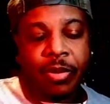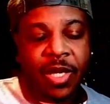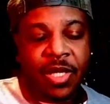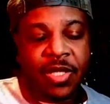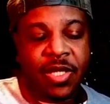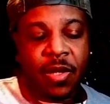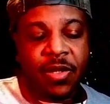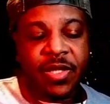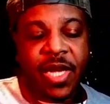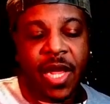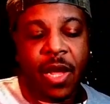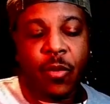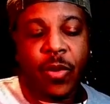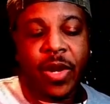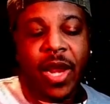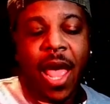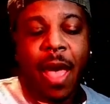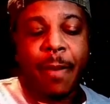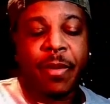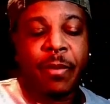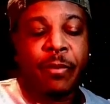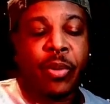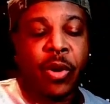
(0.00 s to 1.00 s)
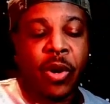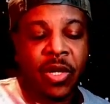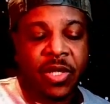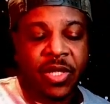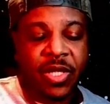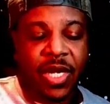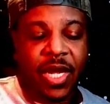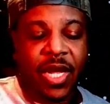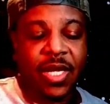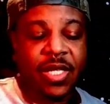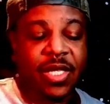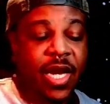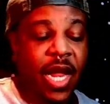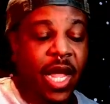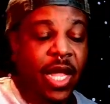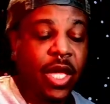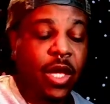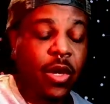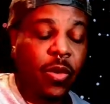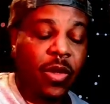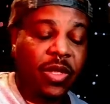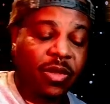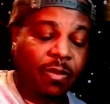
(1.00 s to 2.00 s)
Please don't take what happened personally. It's
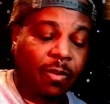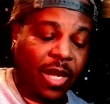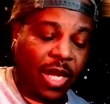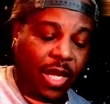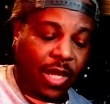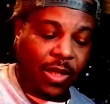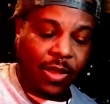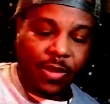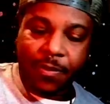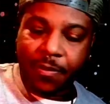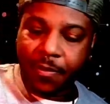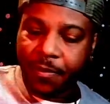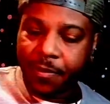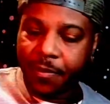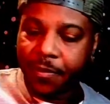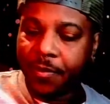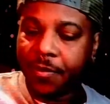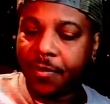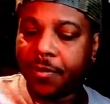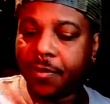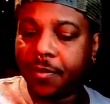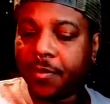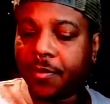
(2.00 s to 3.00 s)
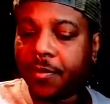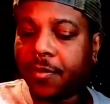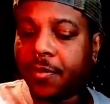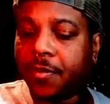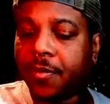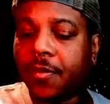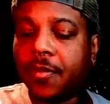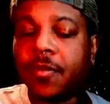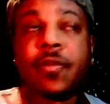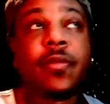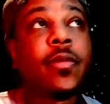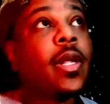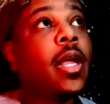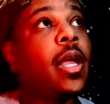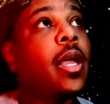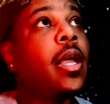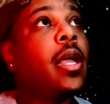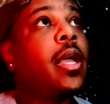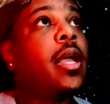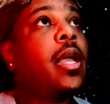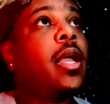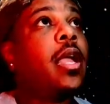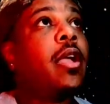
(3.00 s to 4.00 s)
not you, it's me. If
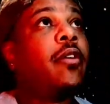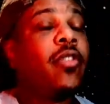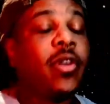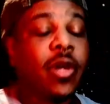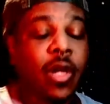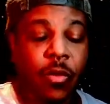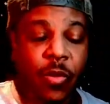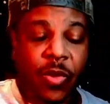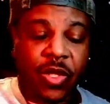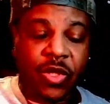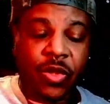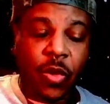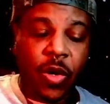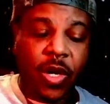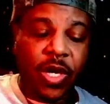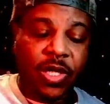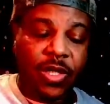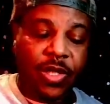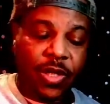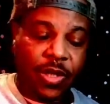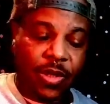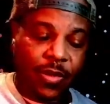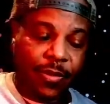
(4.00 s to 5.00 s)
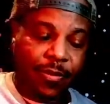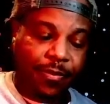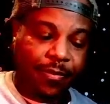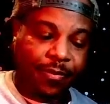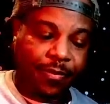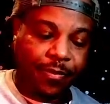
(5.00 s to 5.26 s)
you're dealing with the Taurus,